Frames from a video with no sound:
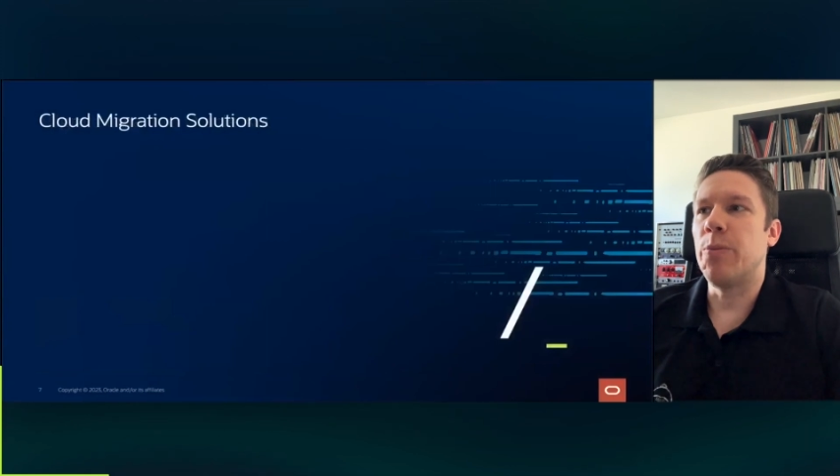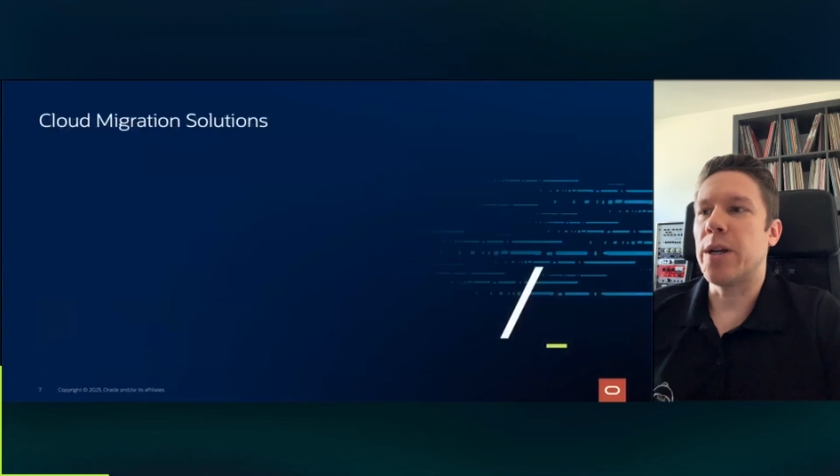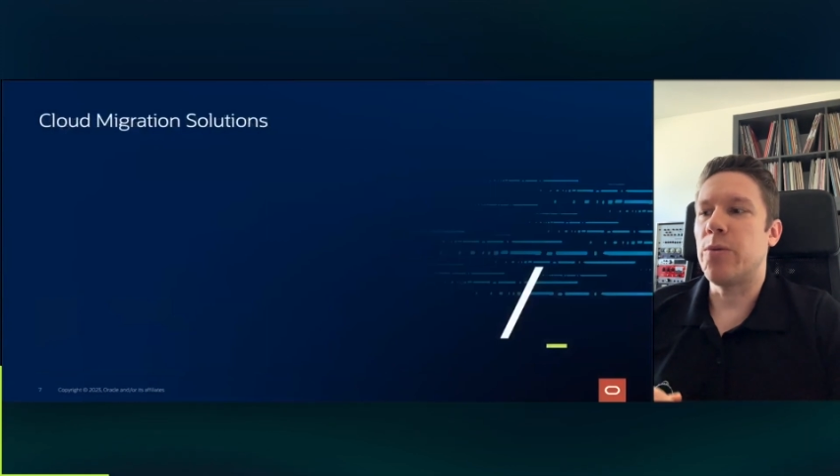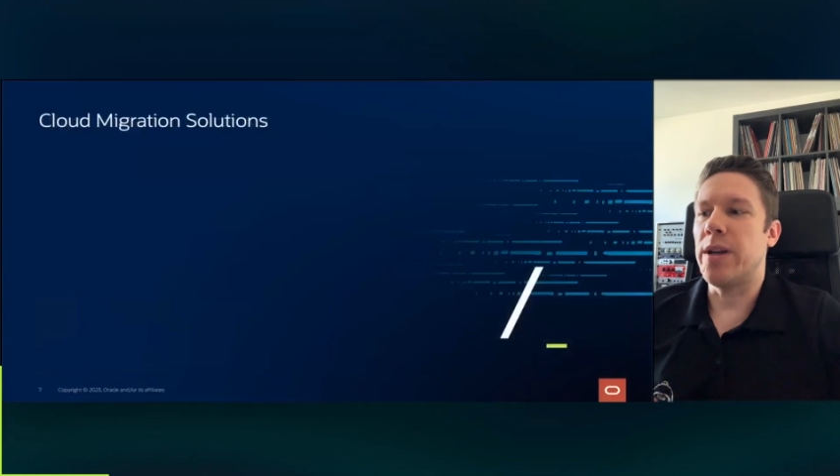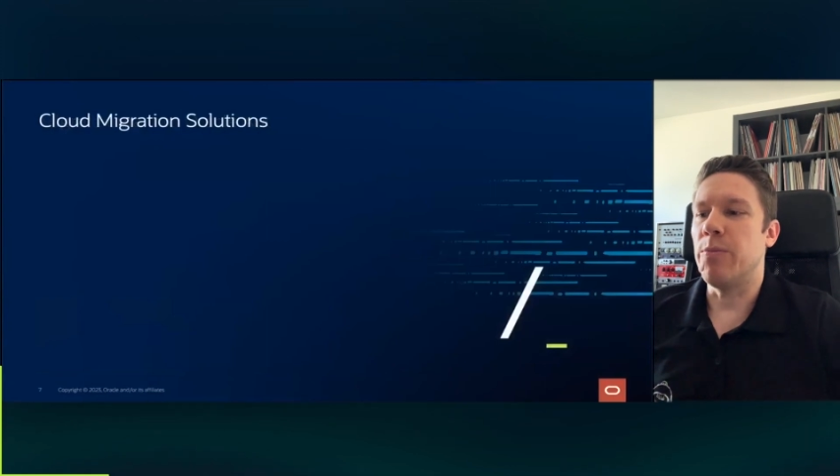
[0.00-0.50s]

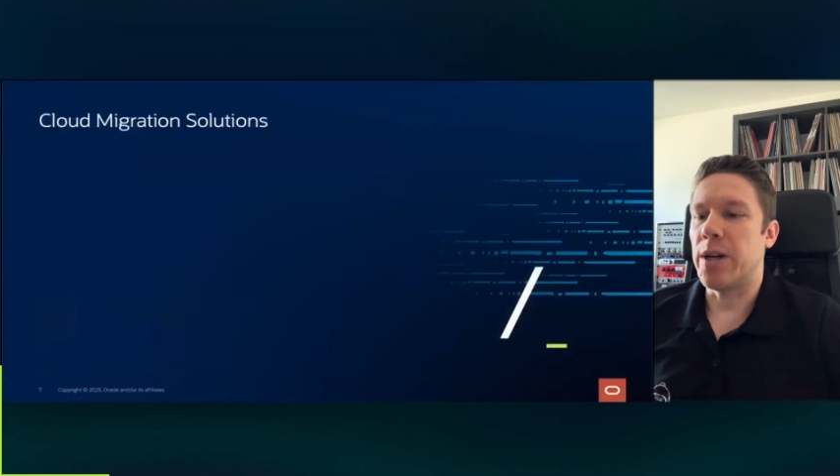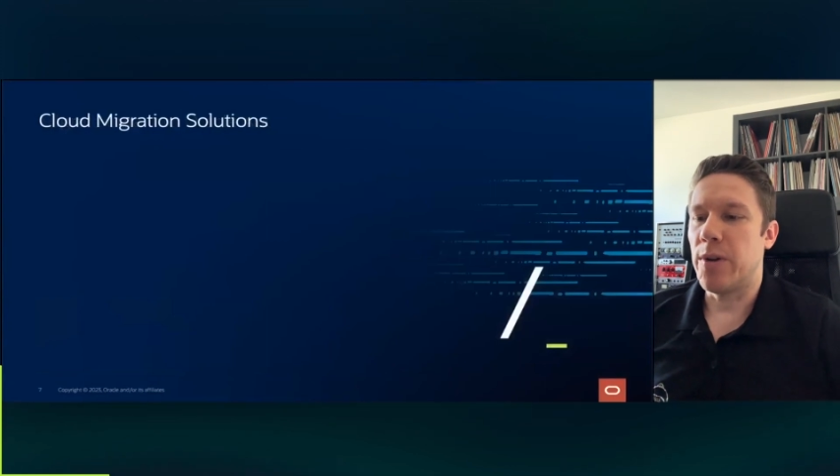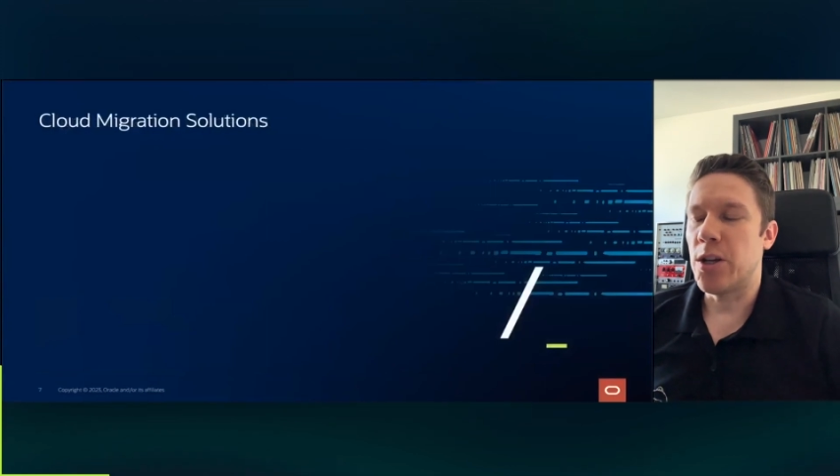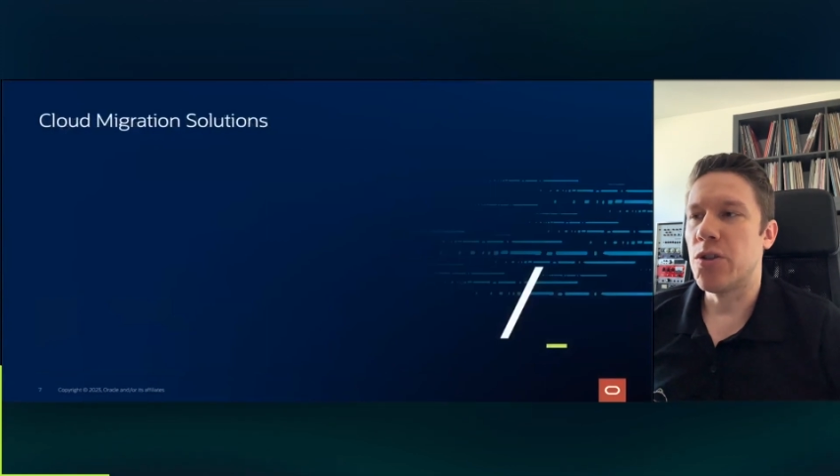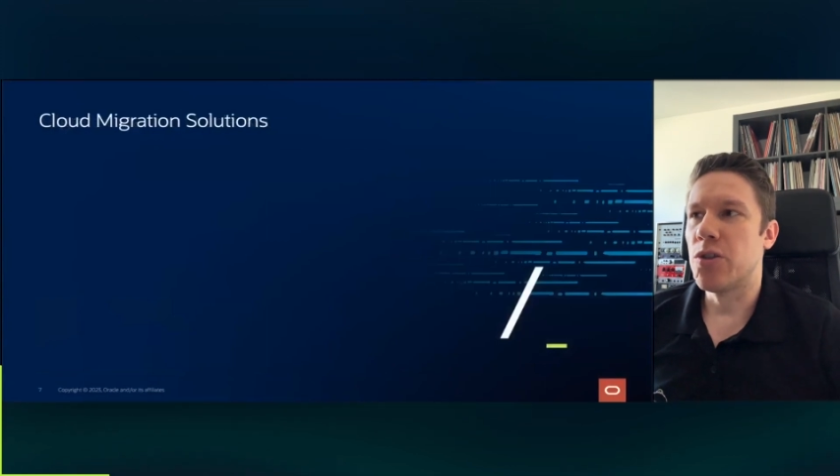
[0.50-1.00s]

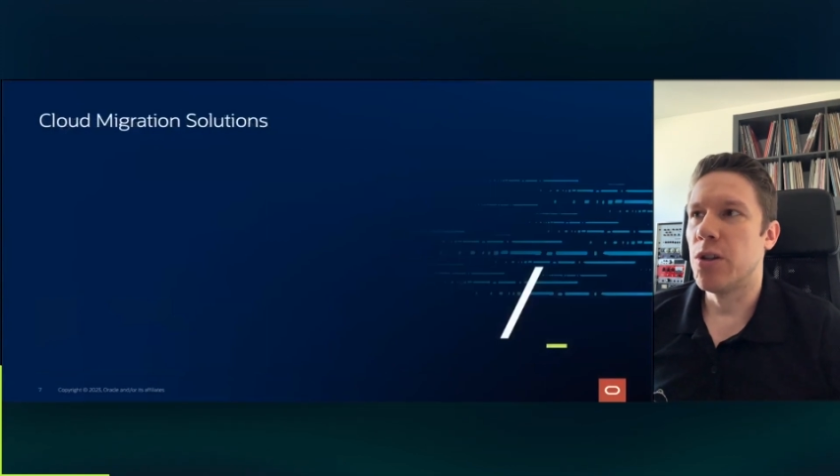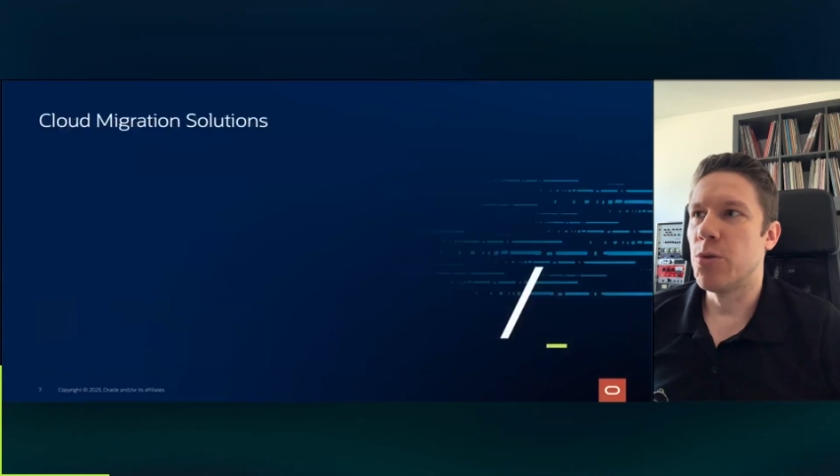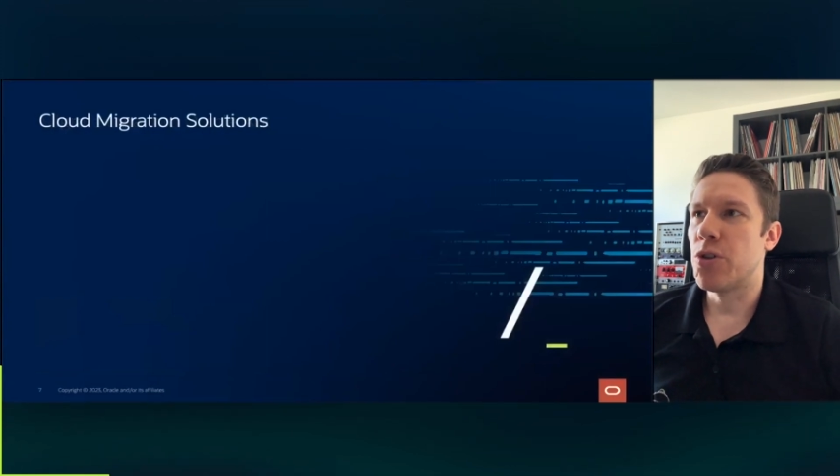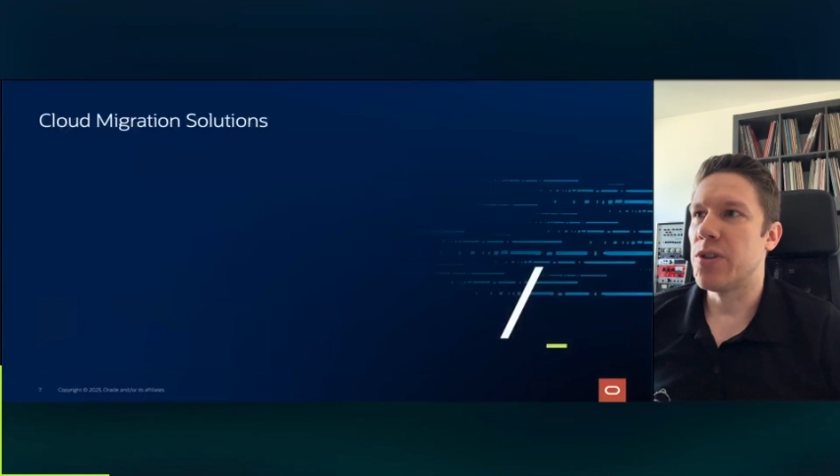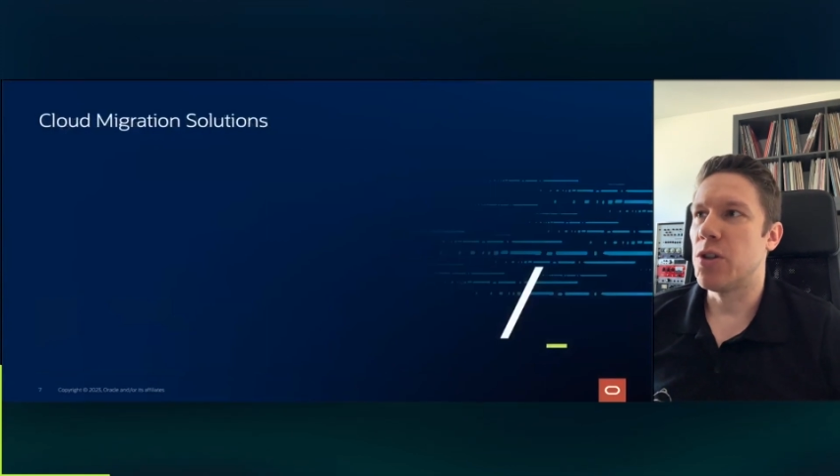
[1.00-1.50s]
migration
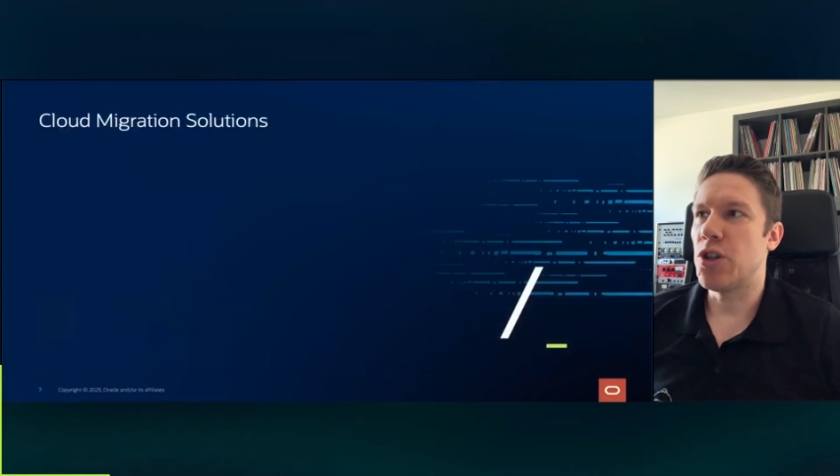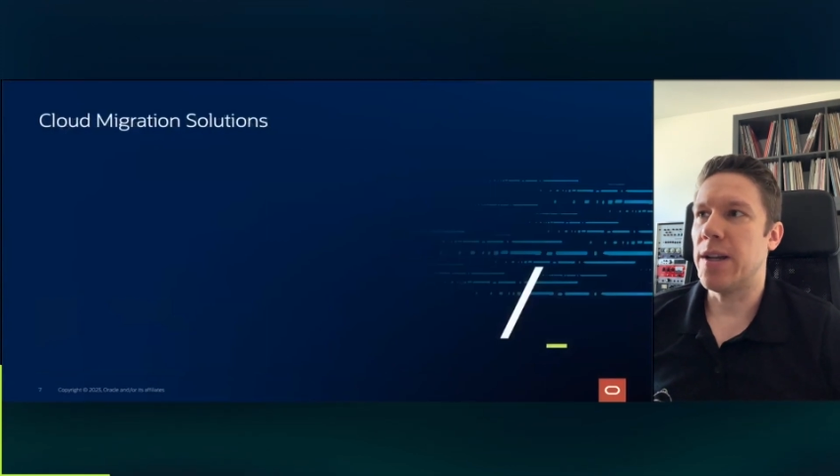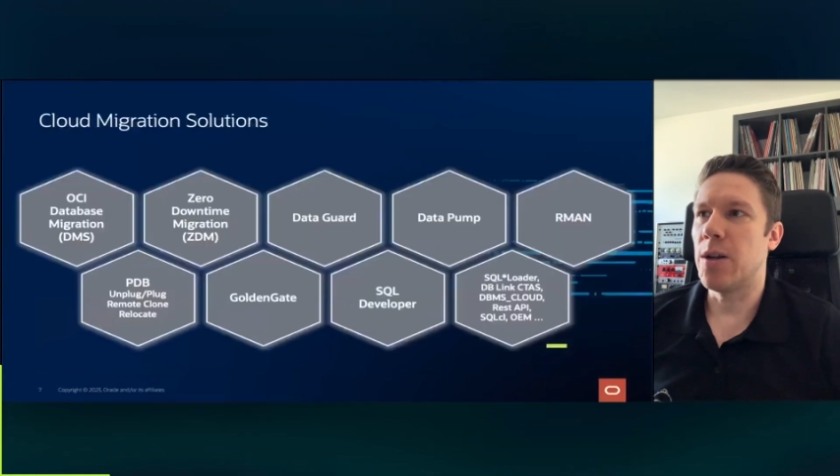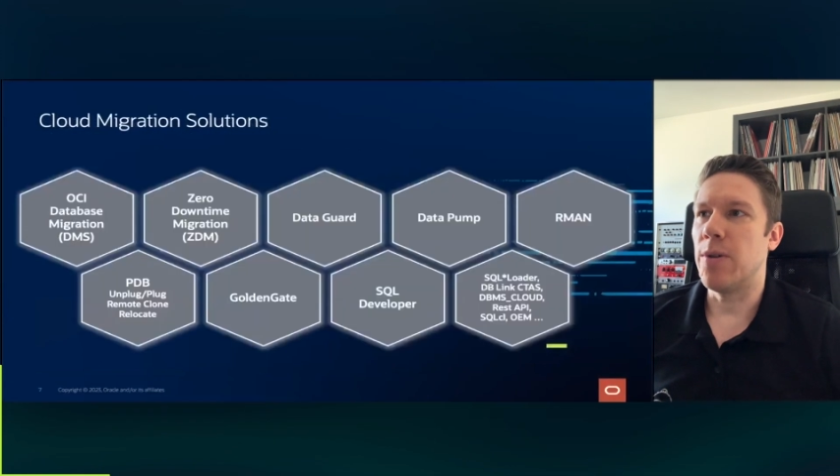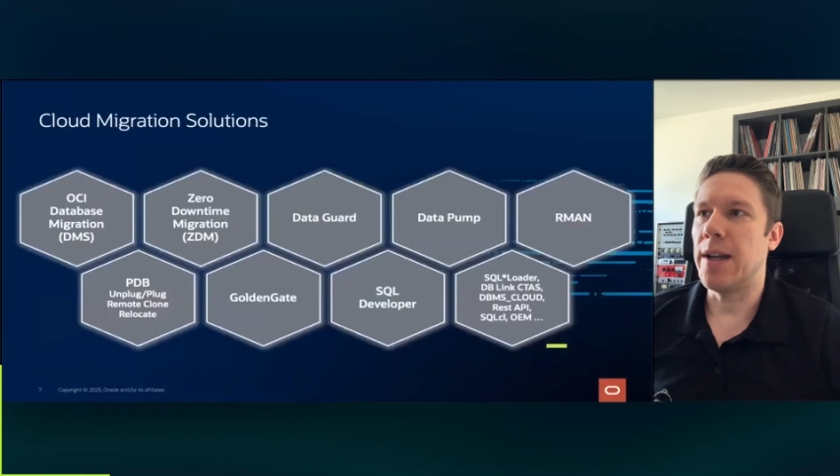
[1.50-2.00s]
solutions in
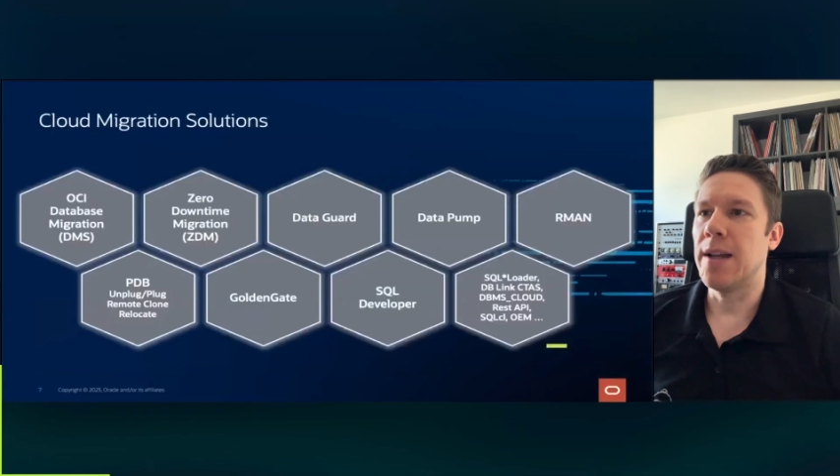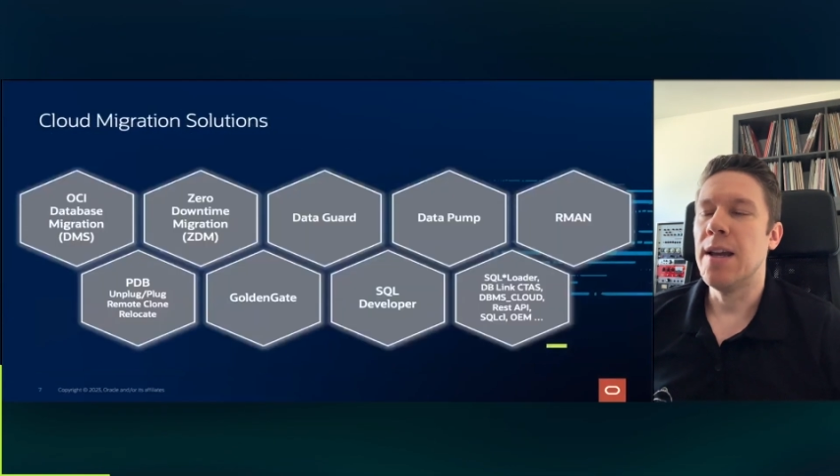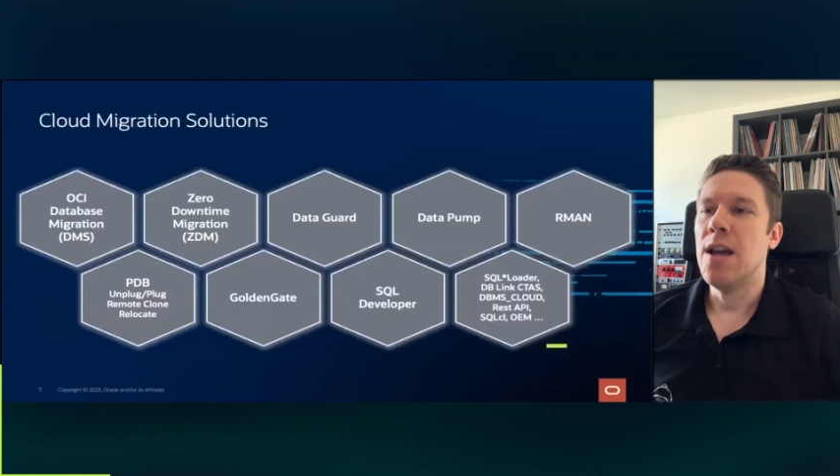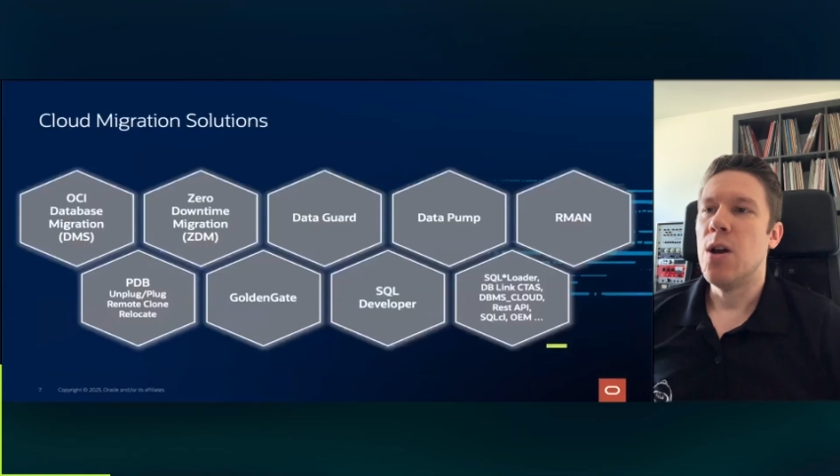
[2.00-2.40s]
general,